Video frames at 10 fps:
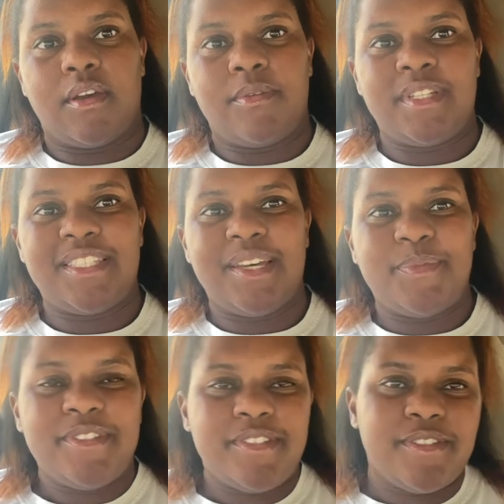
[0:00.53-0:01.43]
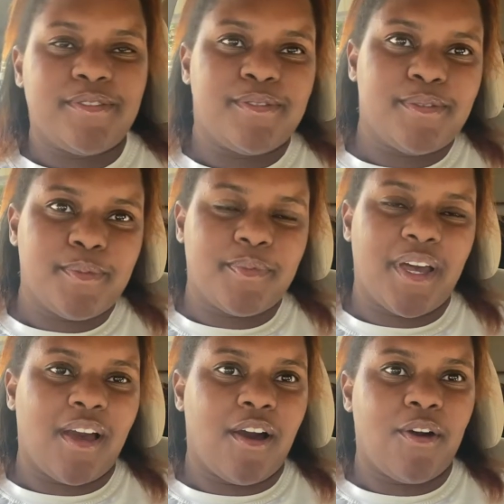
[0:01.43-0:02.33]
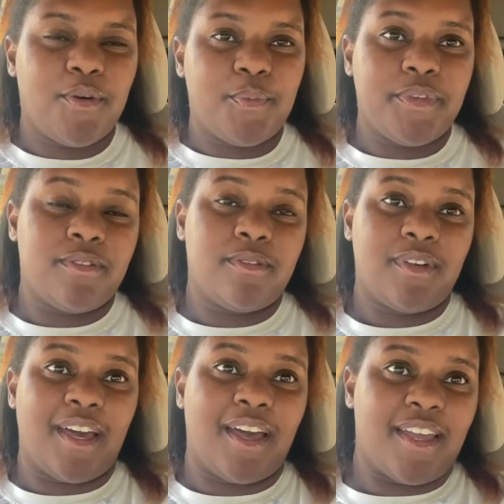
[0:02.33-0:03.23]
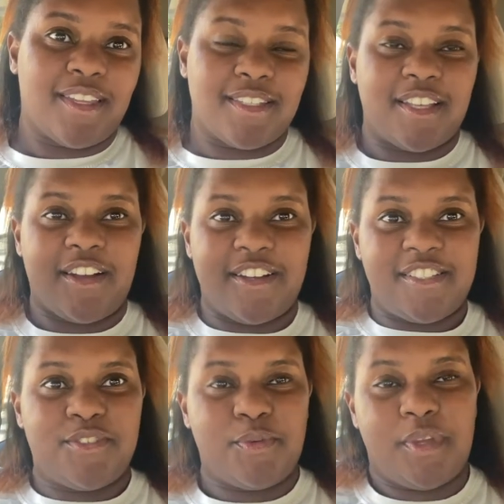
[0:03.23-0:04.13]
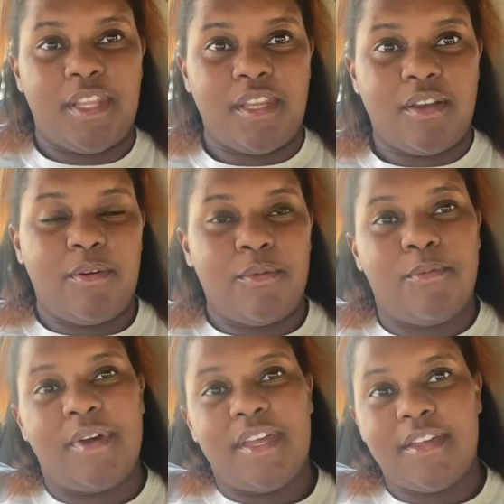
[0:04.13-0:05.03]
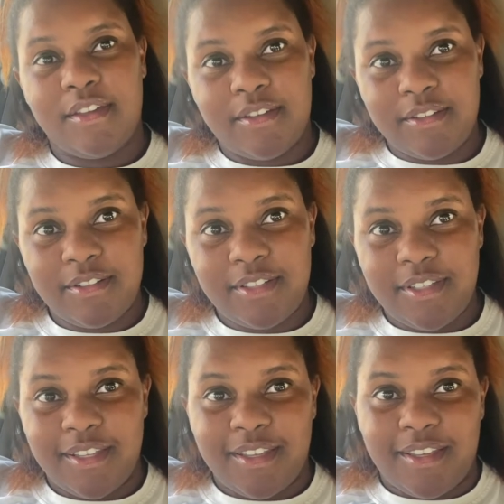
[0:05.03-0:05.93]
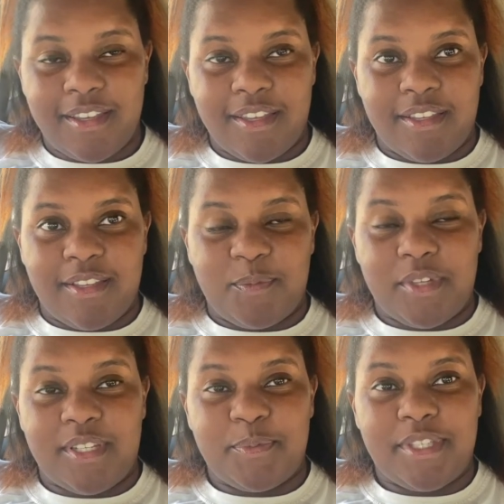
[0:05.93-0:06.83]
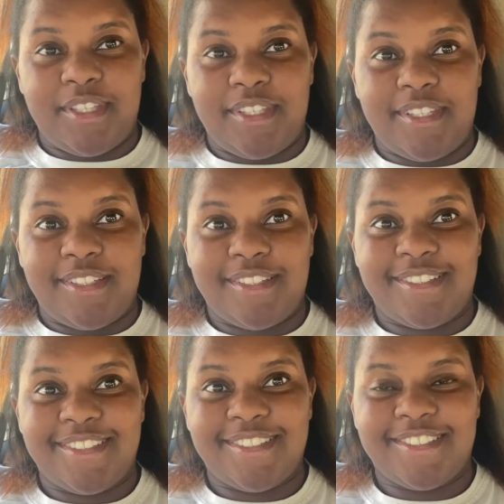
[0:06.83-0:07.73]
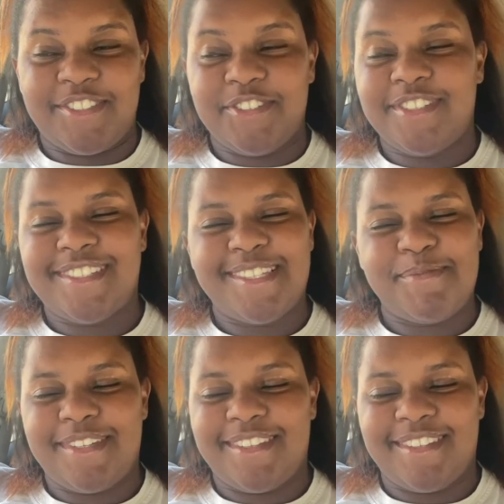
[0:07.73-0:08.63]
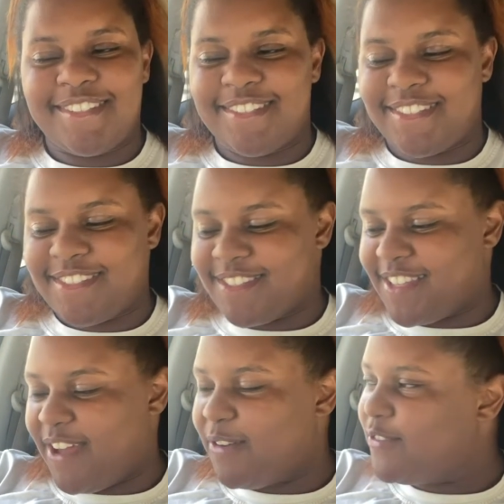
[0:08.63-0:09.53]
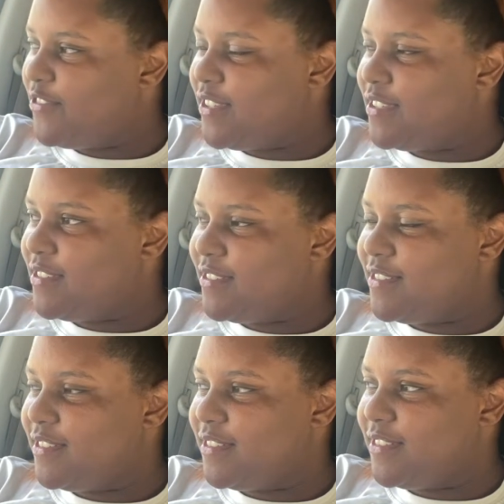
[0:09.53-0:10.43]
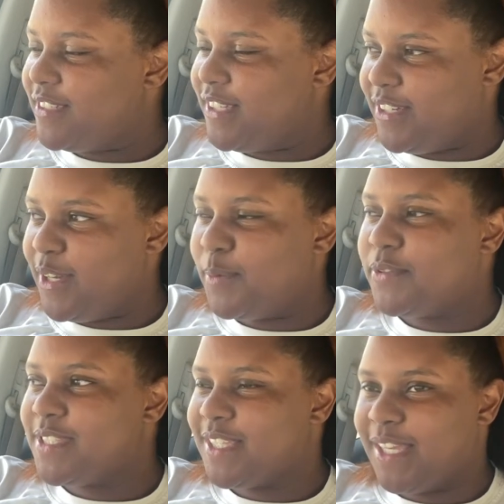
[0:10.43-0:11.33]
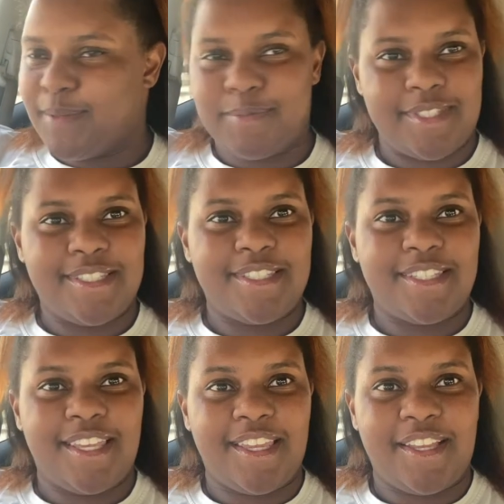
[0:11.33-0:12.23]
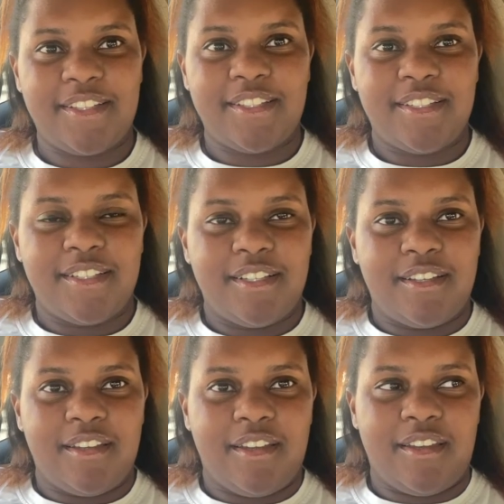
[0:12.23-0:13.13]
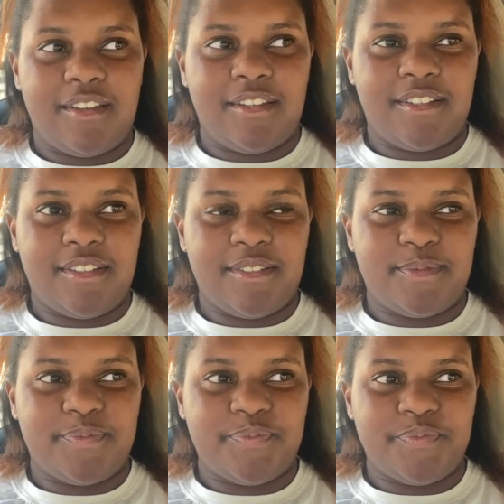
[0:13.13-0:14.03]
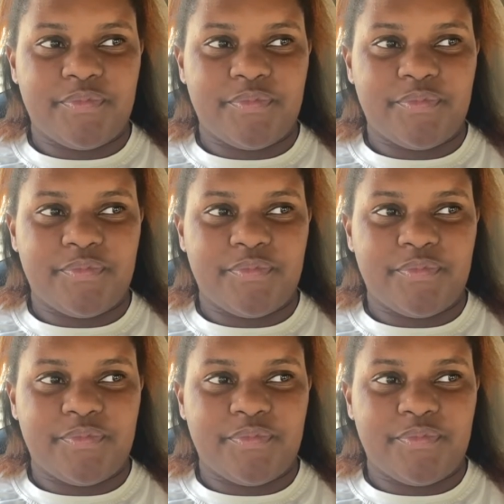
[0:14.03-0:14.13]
what's up youtube i hope you guys are doing well i'm gonna be you're gonna see me in this outfit a couple times today um